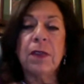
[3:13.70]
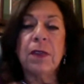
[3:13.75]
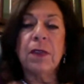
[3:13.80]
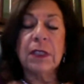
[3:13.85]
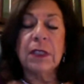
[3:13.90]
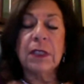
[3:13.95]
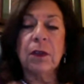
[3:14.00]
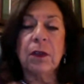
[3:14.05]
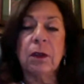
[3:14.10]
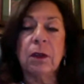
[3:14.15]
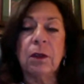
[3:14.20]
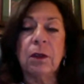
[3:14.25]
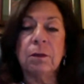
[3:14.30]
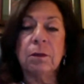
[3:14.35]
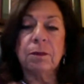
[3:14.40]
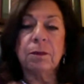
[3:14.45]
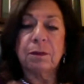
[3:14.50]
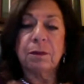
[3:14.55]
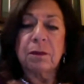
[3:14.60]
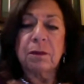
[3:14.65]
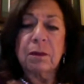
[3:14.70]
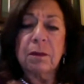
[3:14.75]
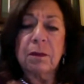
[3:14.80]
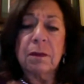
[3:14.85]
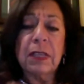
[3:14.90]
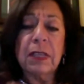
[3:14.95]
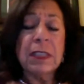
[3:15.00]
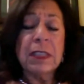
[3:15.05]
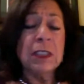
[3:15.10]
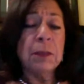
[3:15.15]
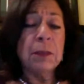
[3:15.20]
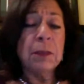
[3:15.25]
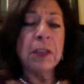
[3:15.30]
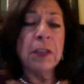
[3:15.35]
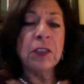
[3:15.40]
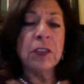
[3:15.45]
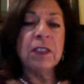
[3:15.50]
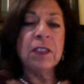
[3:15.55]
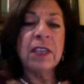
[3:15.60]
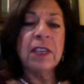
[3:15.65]
physical
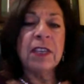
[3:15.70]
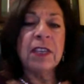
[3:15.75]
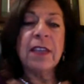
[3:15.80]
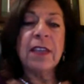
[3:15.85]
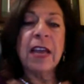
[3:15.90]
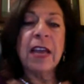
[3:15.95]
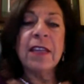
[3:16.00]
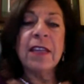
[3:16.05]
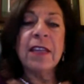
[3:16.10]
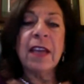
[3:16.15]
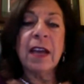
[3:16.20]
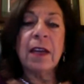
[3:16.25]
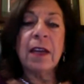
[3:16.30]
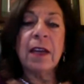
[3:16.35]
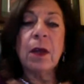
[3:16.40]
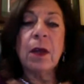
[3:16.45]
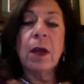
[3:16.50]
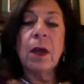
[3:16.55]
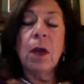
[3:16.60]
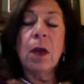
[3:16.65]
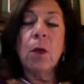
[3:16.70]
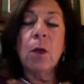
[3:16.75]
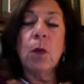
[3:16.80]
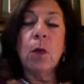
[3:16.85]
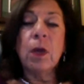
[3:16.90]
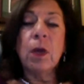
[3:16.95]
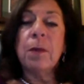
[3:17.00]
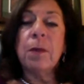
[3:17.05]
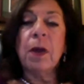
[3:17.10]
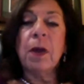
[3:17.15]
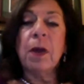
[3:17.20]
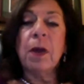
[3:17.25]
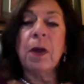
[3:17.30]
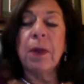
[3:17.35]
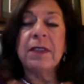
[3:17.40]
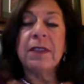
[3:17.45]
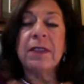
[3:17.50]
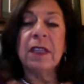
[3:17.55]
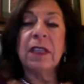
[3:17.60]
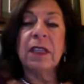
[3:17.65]
specialties, and yet we are
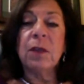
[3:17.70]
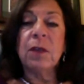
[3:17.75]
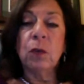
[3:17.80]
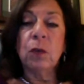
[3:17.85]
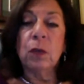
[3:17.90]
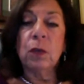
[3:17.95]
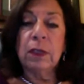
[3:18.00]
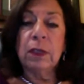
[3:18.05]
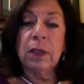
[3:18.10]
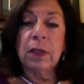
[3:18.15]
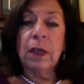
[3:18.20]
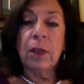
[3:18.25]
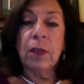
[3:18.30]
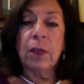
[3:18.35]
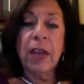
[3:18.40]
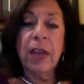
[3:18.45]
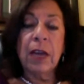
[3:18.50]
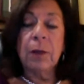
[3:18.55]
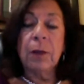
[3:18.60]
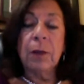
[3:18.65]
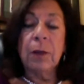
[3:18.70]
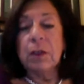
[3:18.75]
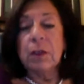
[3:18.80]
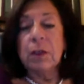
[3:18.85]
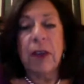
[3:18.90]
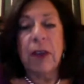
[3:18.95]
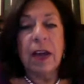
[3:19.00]
basically ruling the other animals.